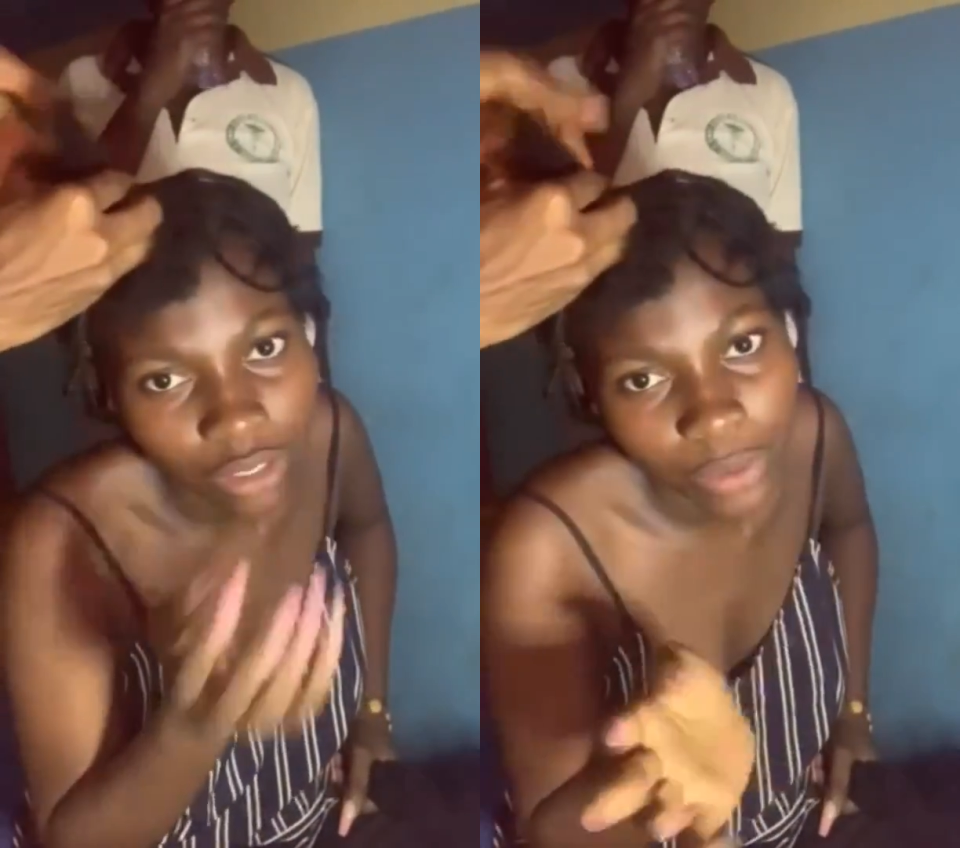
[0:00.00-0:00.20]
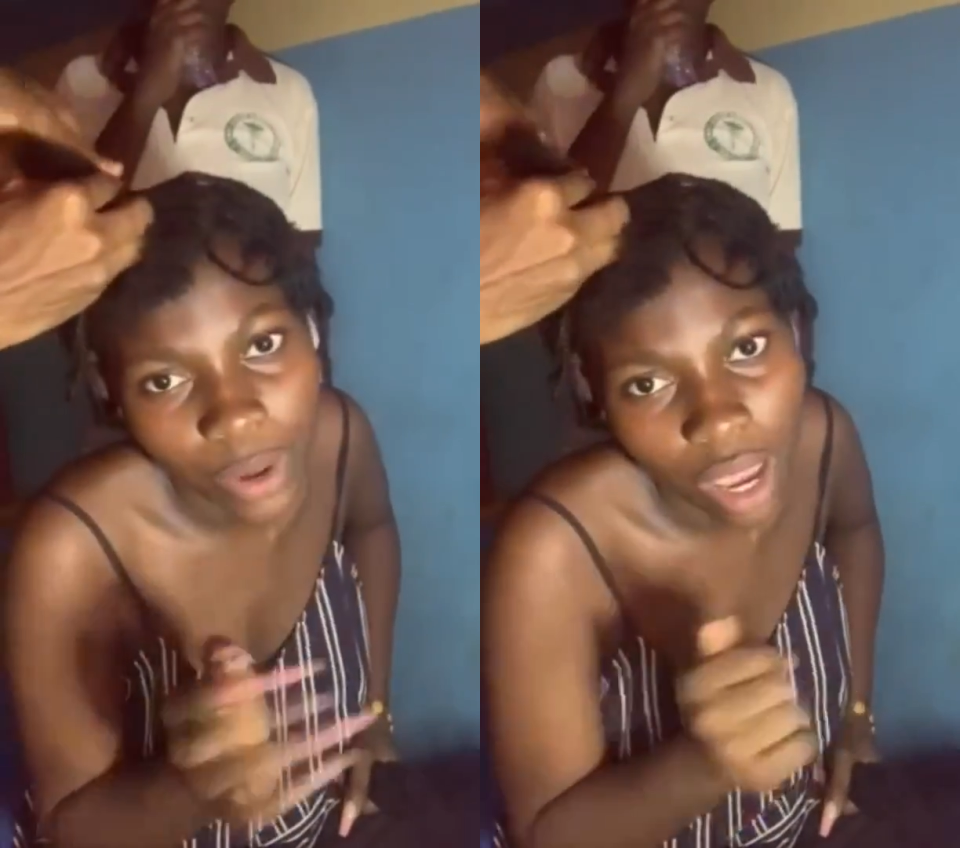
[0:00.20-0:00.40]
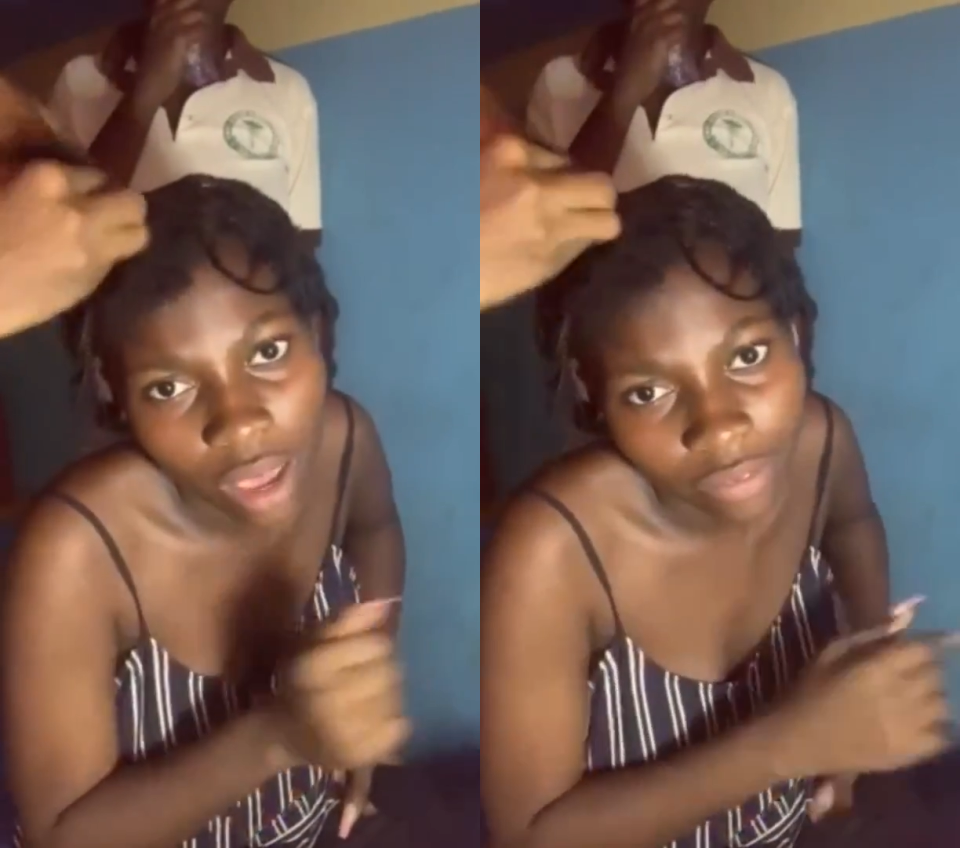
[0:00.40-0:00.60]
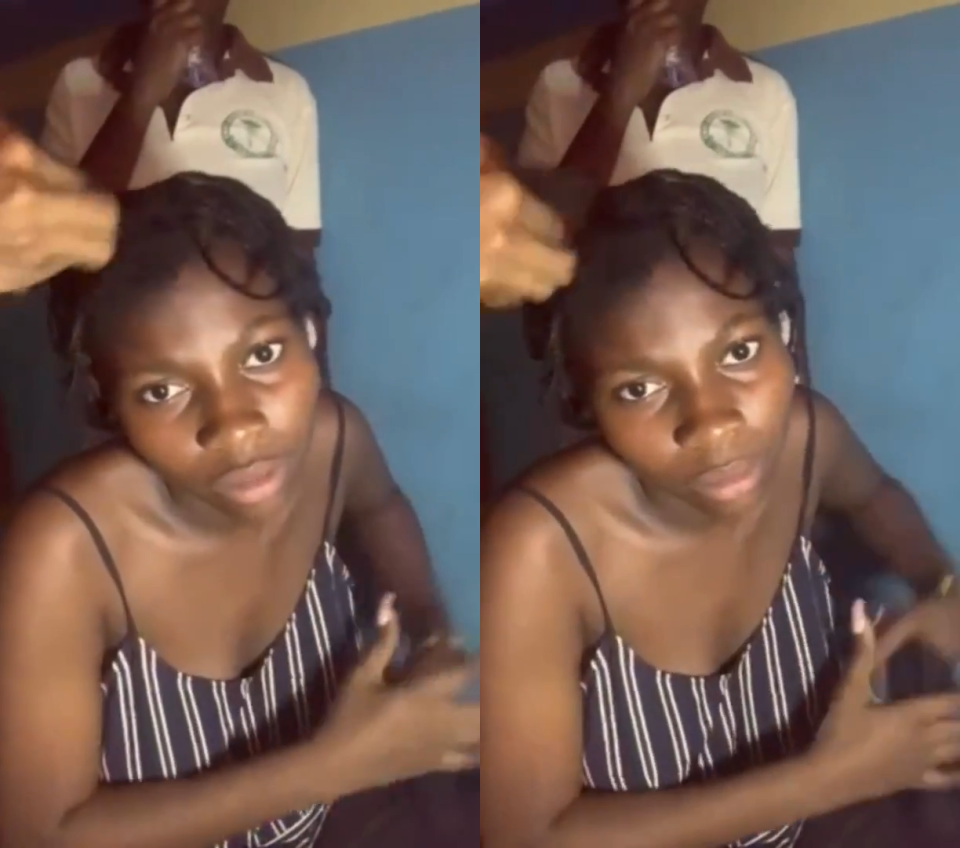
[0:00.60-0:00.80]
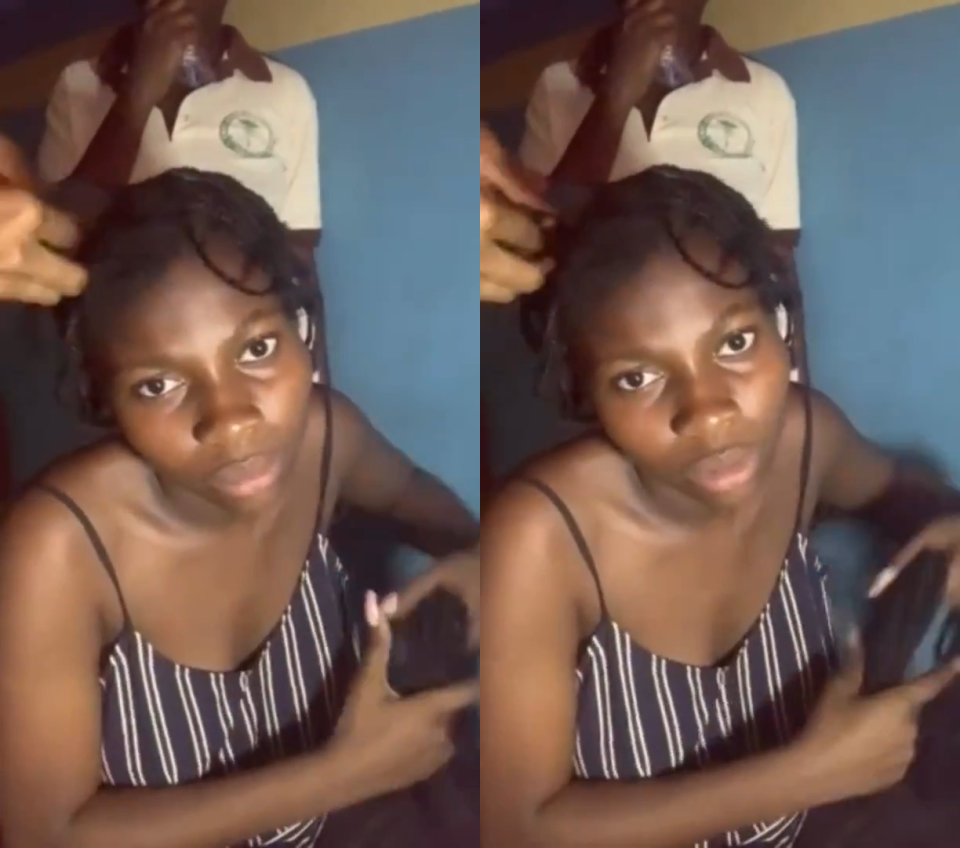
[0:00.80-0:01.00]
to be
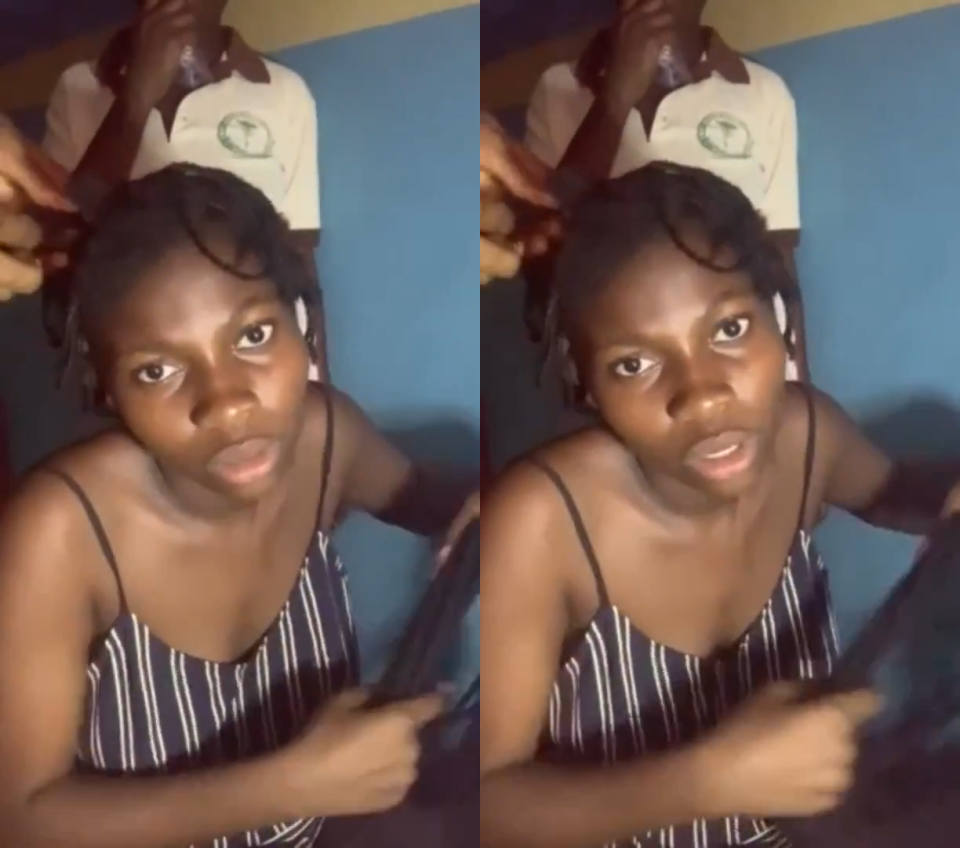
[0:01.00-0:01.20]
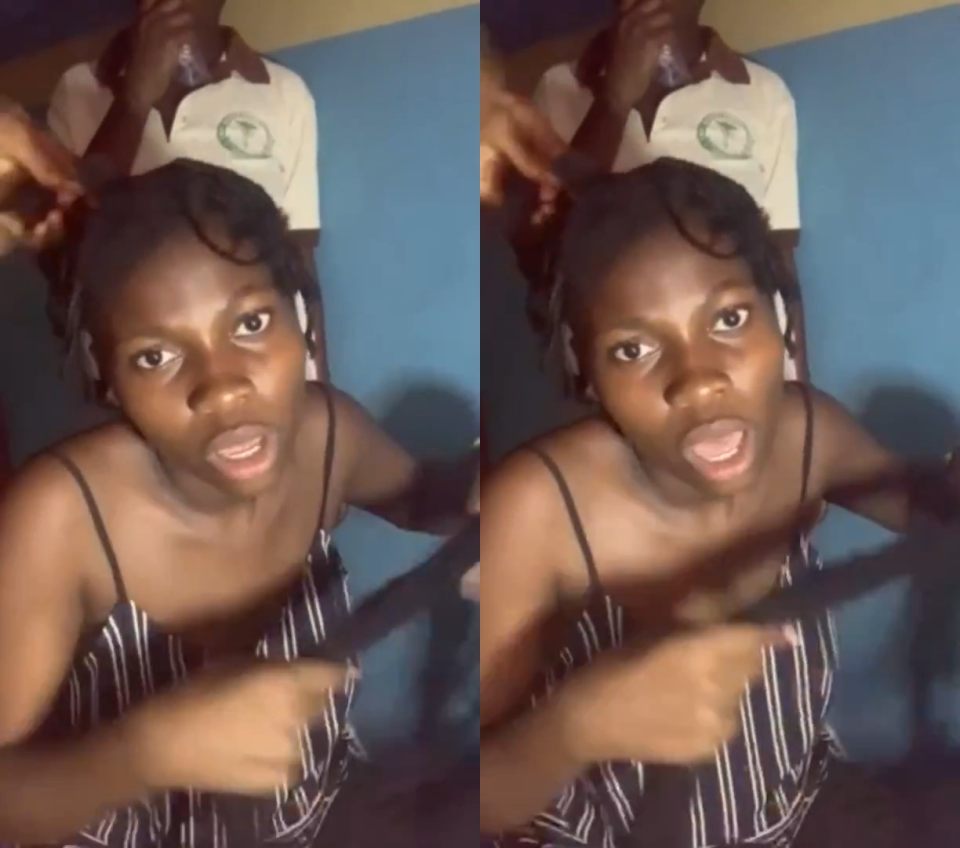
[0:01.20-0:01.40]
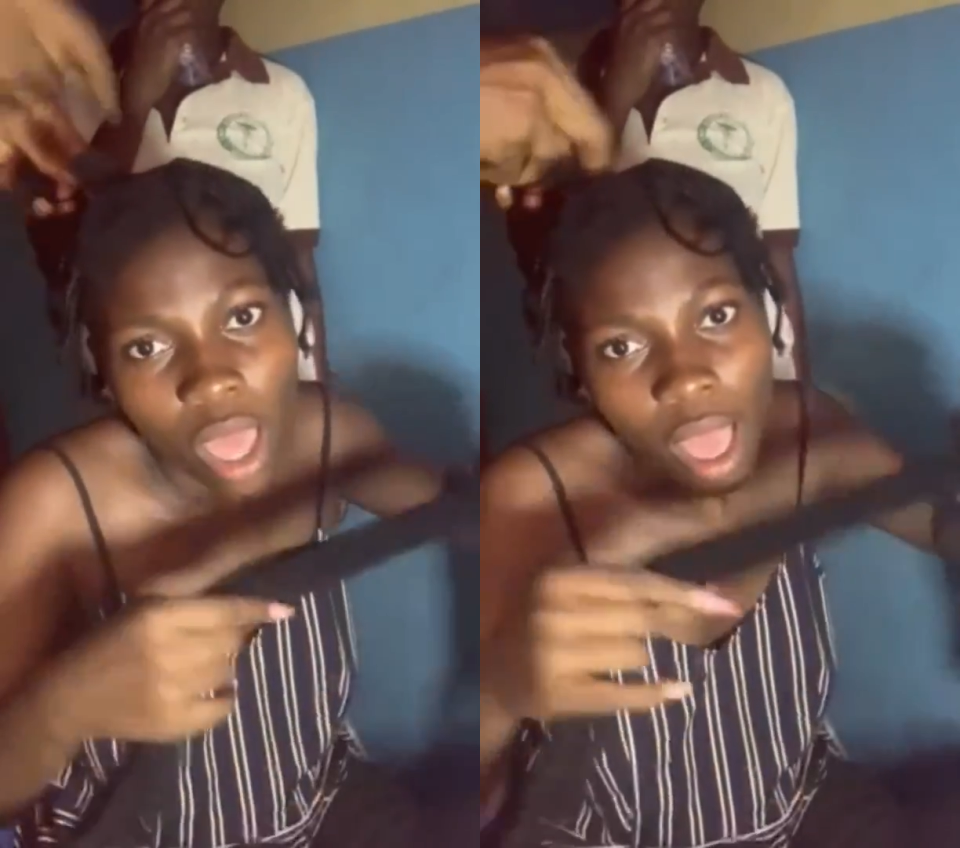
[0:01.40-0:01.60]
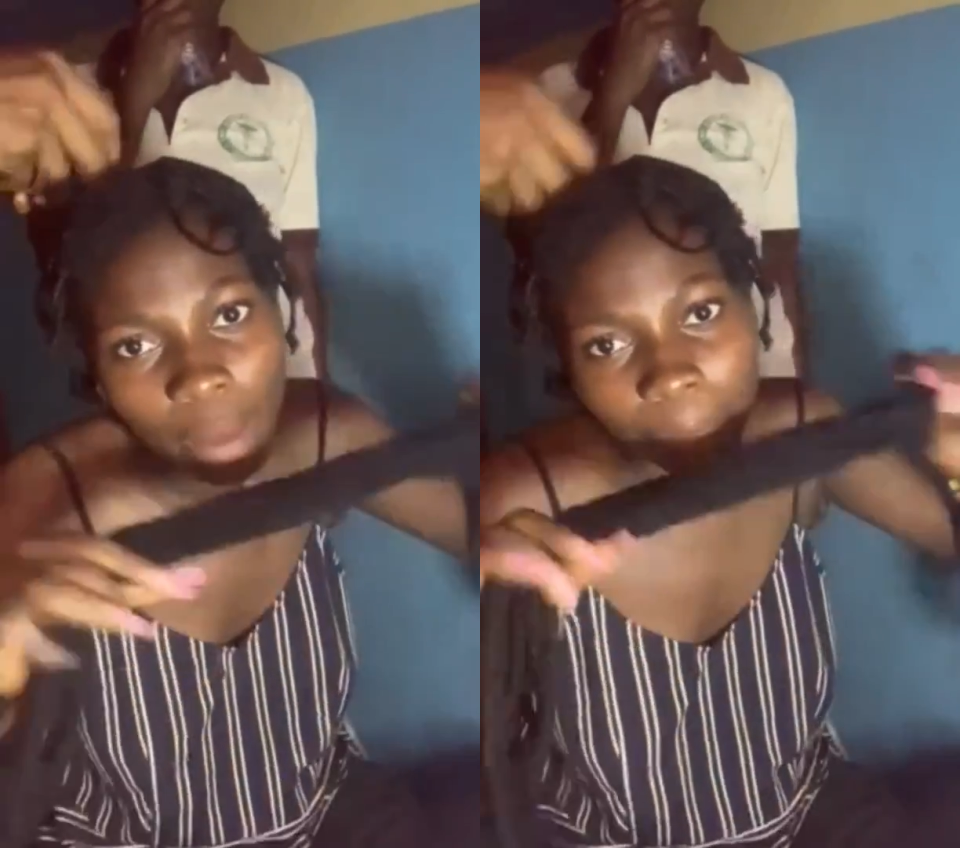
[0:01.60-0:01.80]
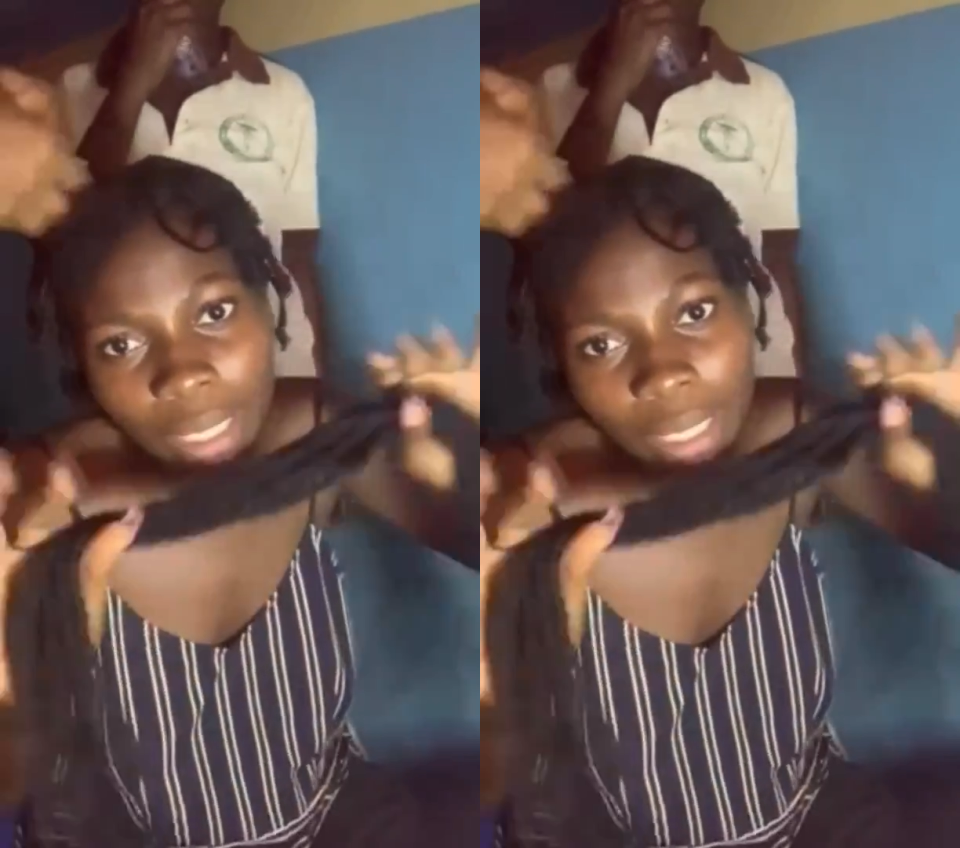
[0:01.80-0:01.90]
dividing your hair into.